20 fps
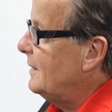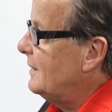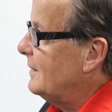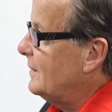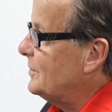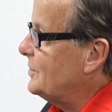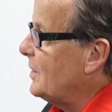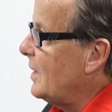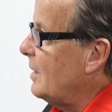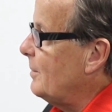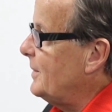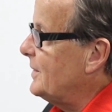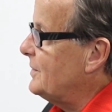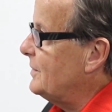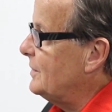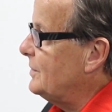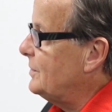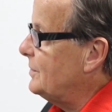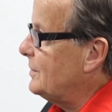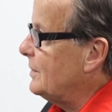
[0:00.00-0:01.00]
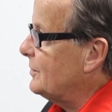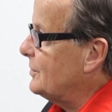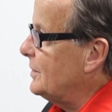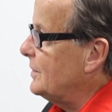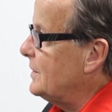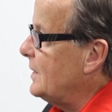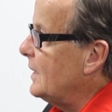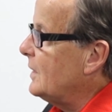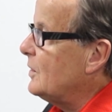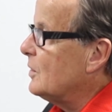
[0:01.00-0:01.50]
Their job isn't just to
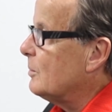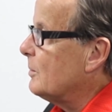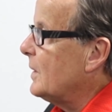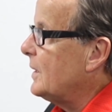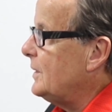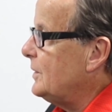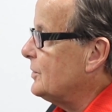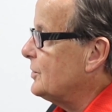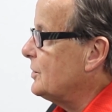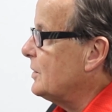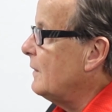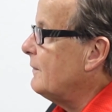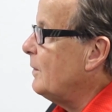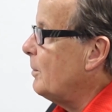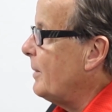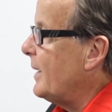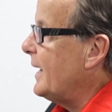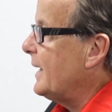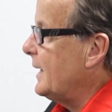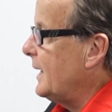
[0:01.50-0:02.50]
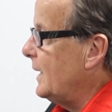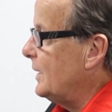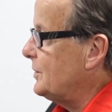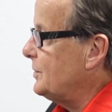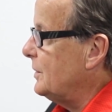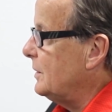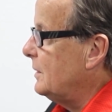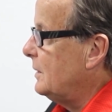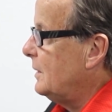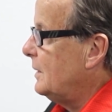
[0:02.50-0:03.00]
take your money and shove a bike at
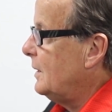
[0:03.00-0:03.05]
you.